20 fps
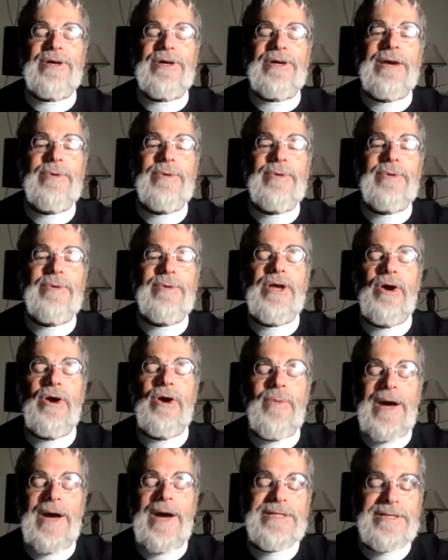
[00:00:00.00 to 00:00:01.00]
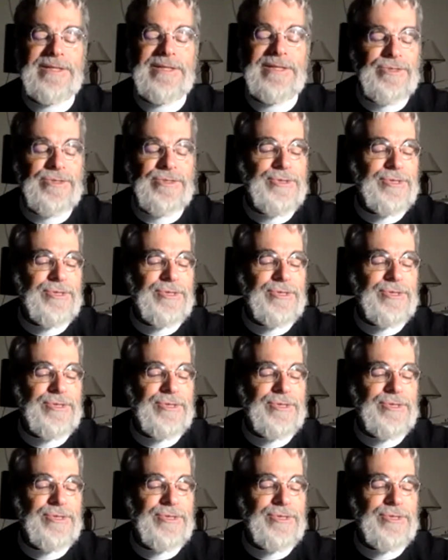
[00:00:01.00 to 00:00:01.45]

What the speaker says: that would go onto this